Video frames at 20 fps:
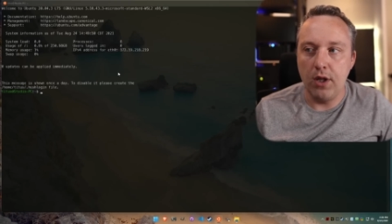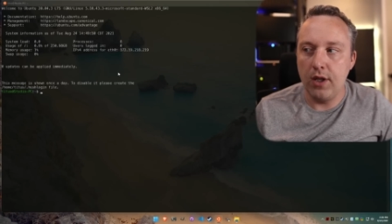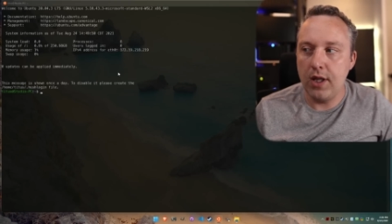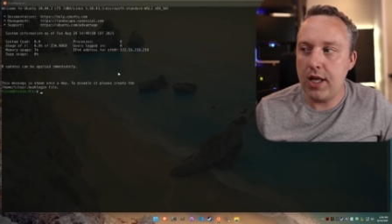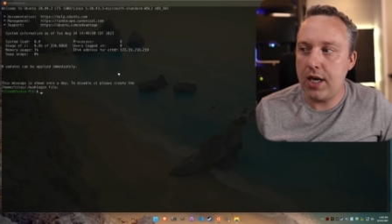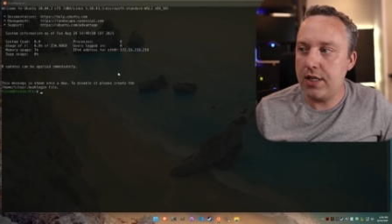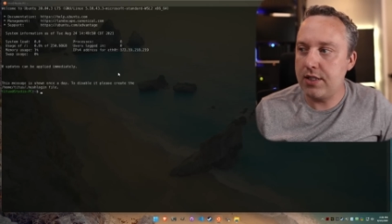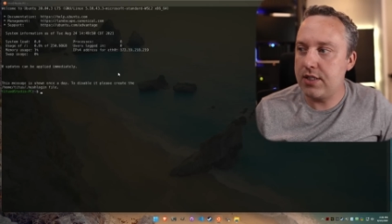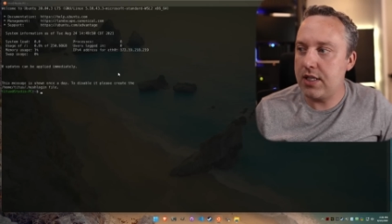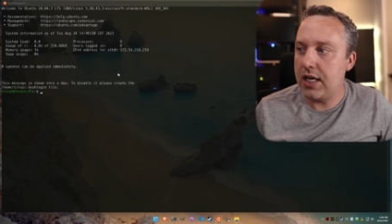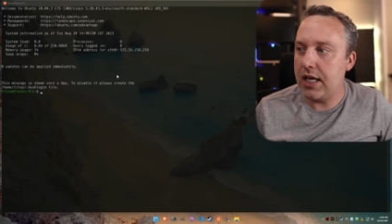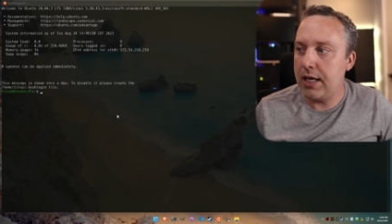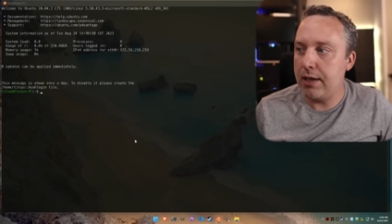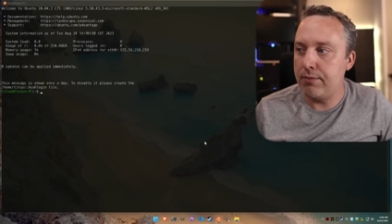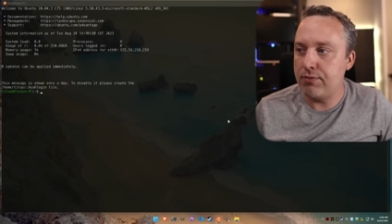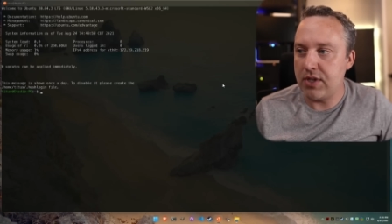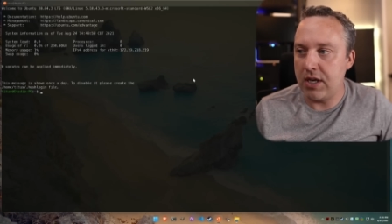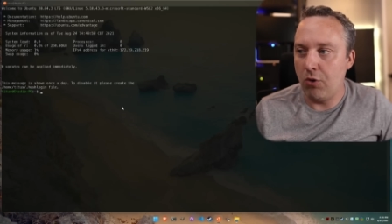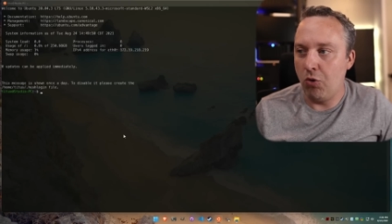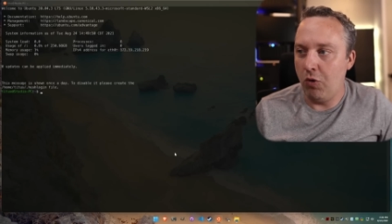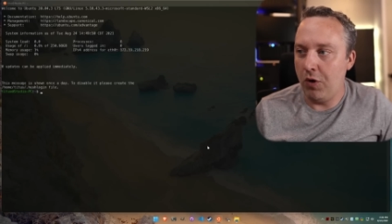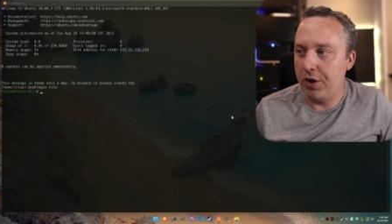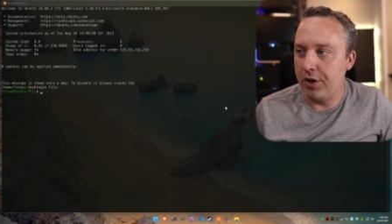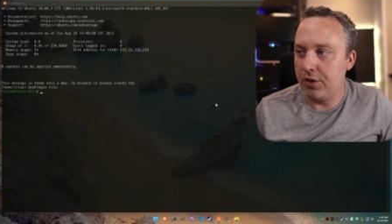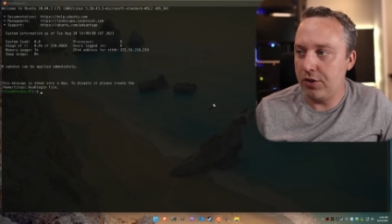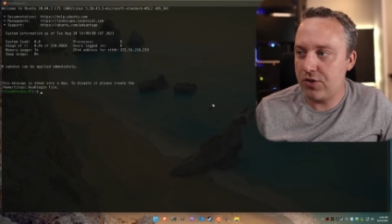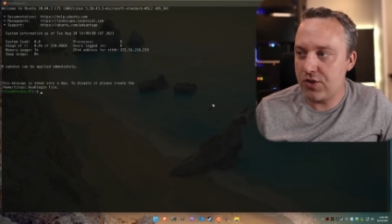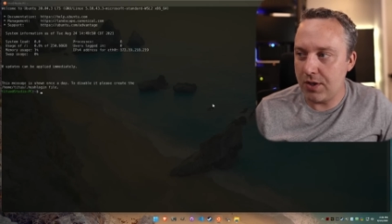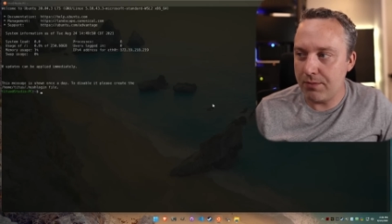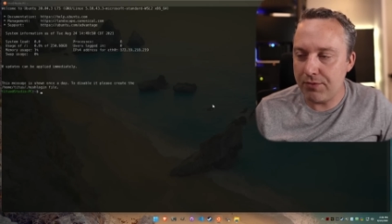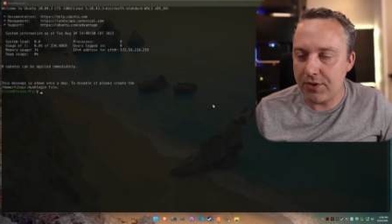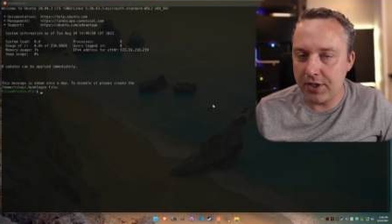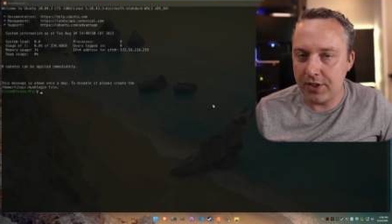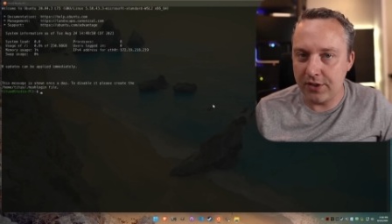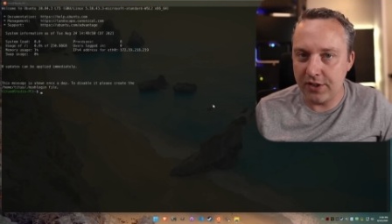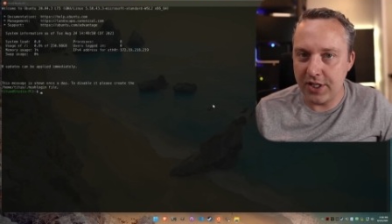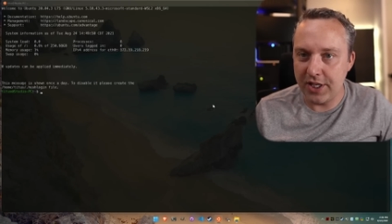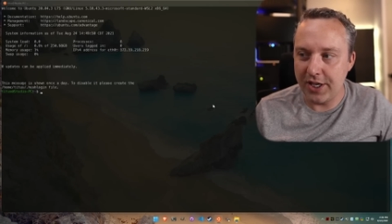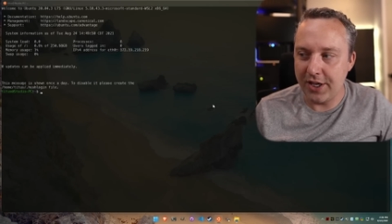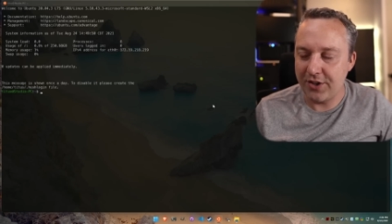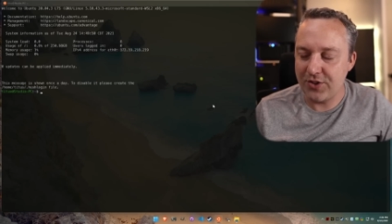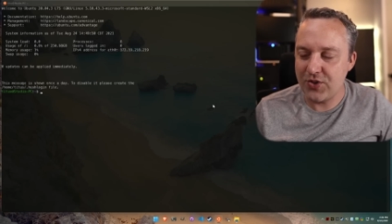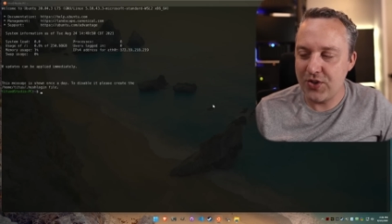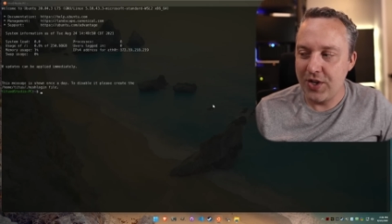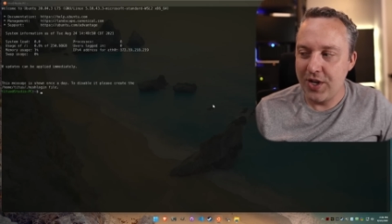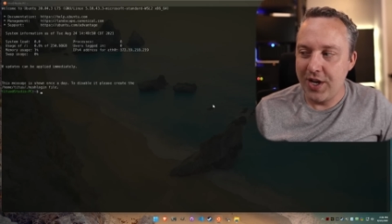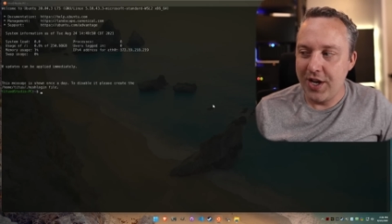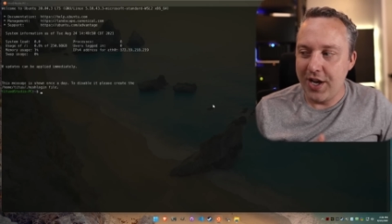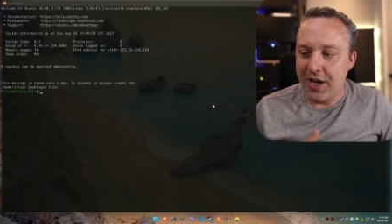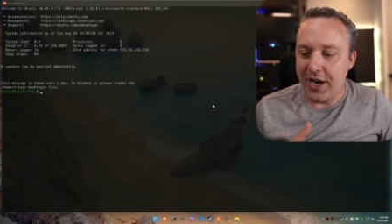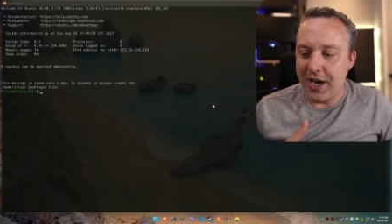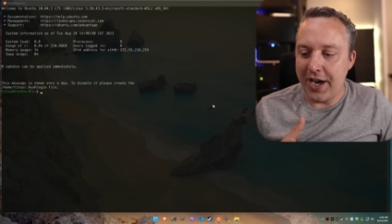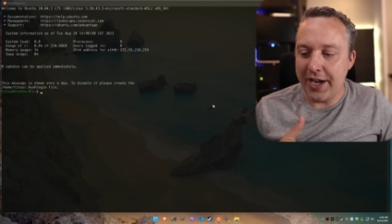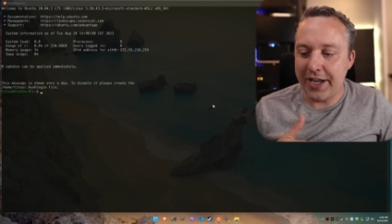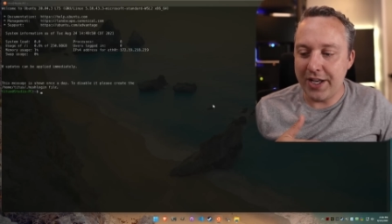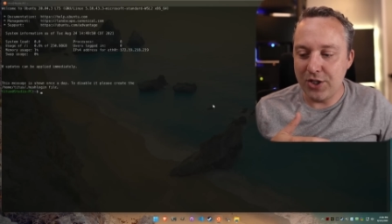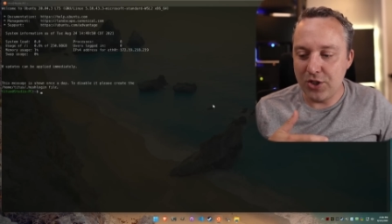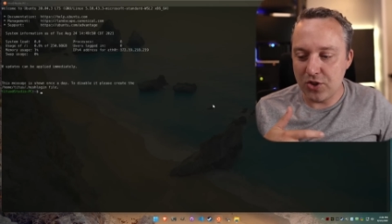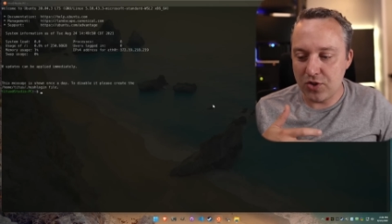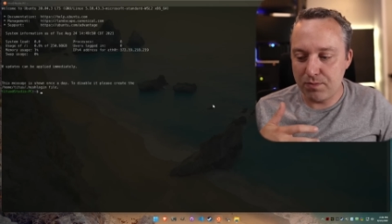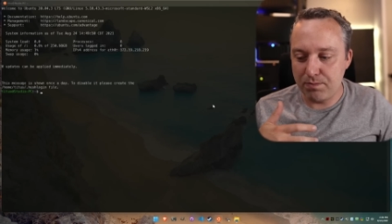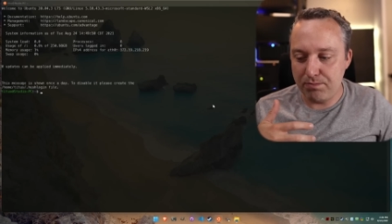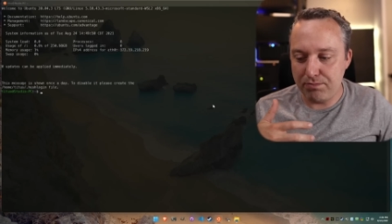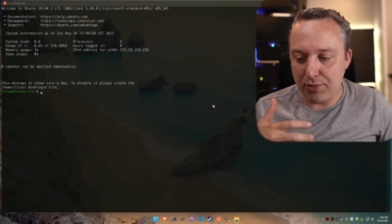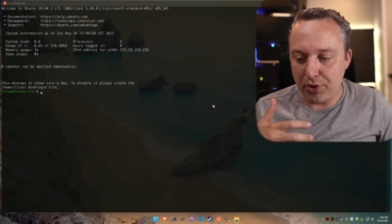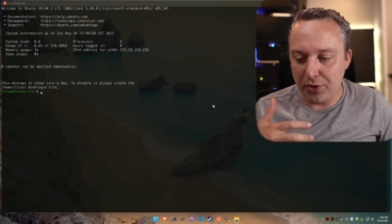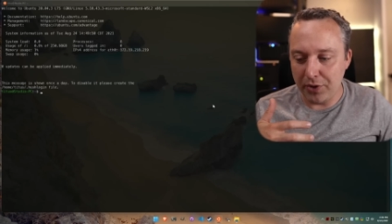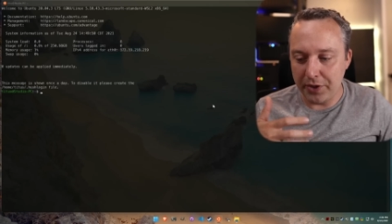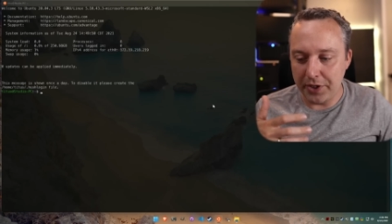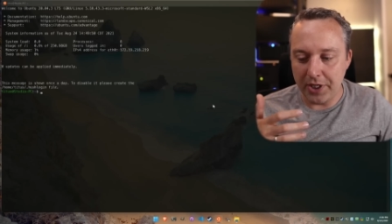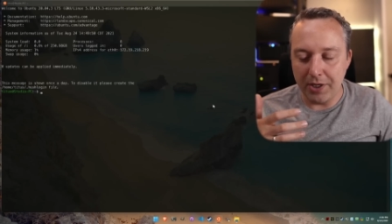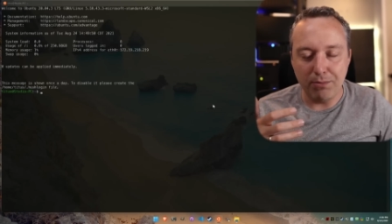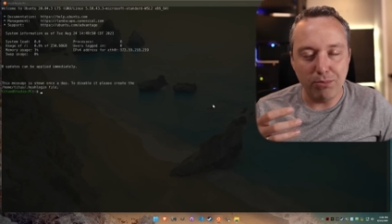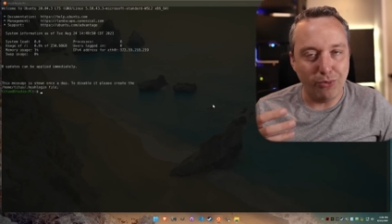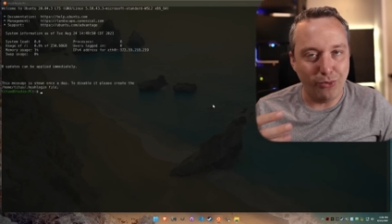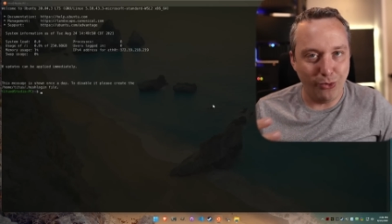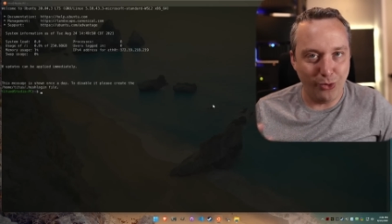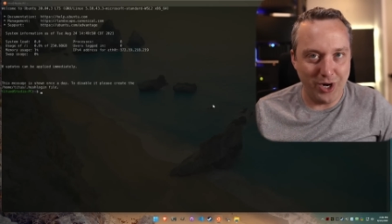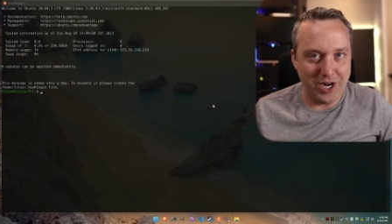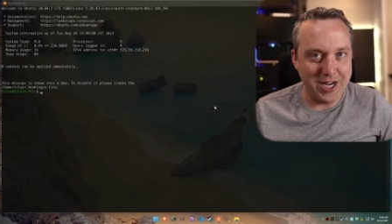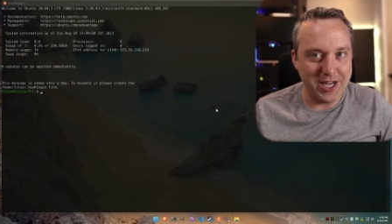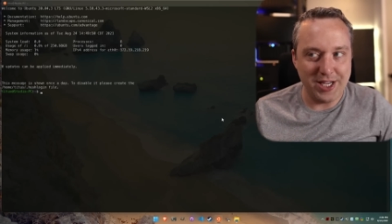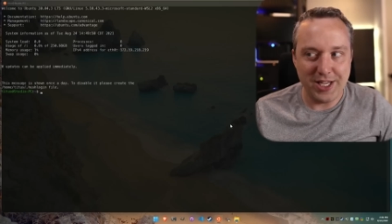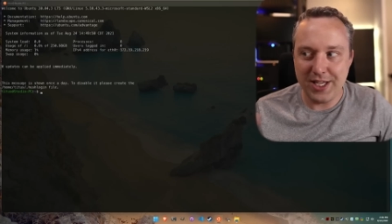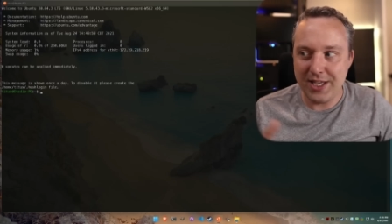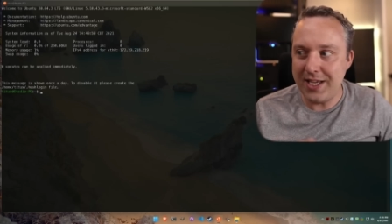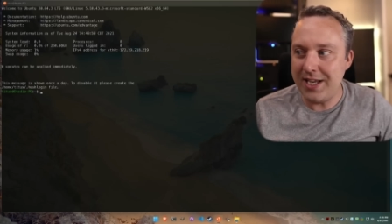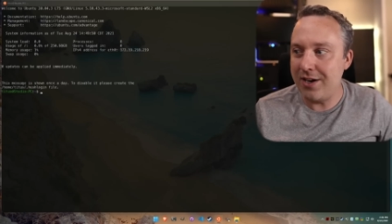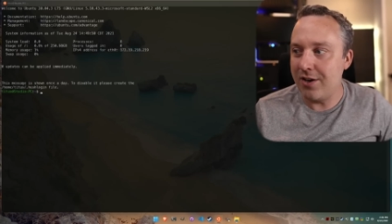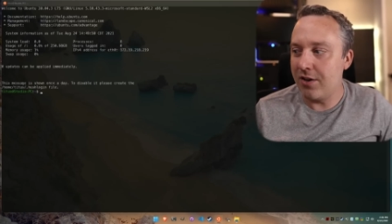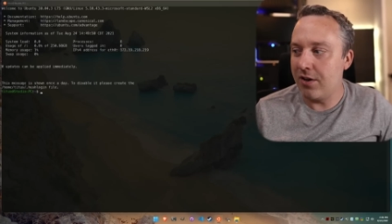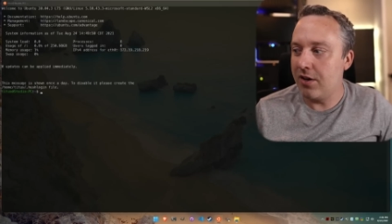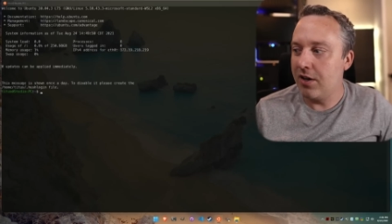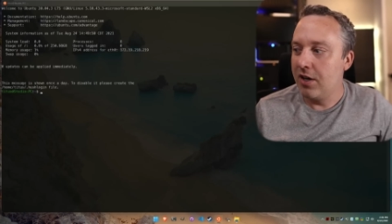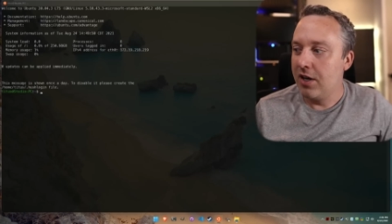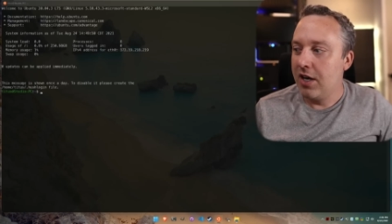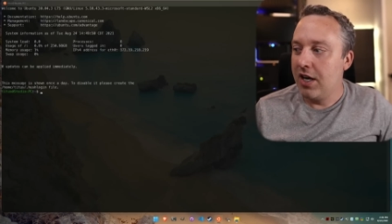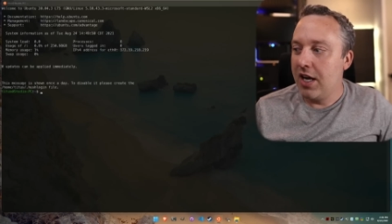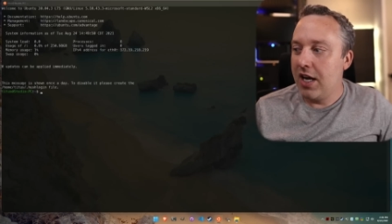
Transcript: A lot of times I want something in Linux, I can just pull it up right here.